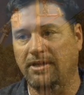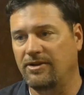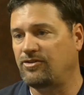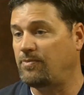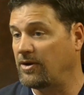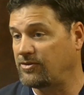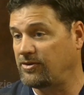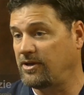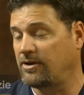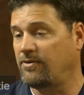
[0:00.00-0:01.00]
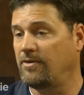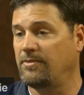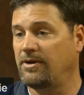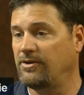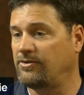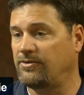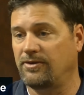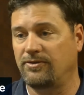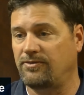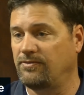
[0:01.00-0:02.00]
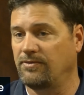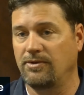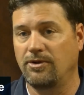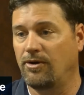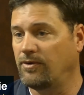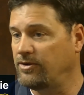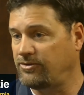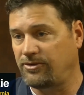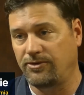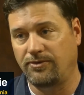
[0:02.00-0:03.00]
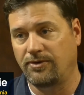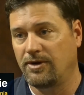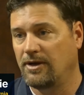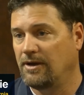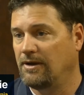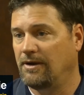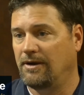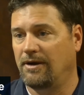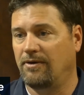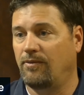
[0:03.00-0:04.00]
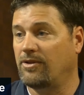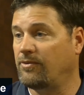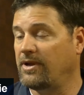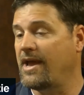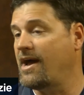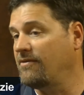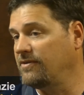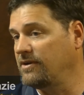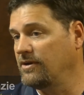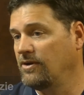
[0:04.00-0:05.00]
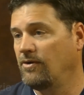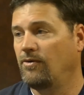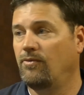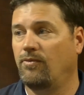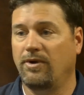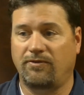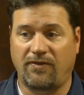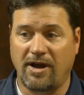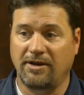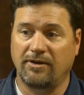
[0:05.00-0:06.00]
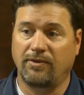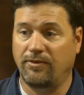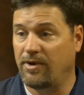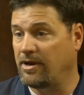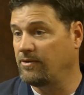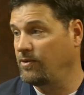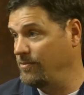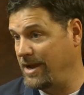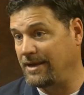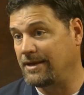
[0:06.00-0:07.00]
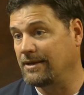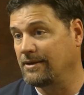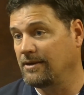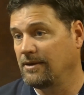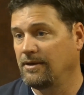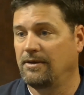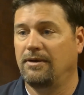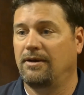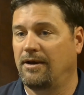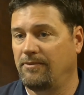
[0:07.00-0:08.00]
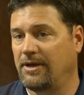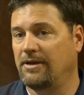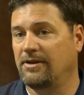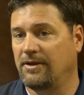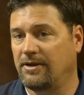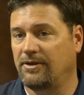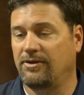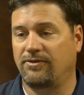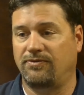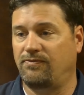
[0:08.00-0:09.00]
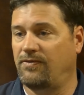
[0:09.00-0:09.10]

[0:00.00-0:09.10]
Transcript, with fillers: needed, specialty equipment is, is no issue. Uh, whether we have it, we find it, we rent it, we make it. I mean, it, it is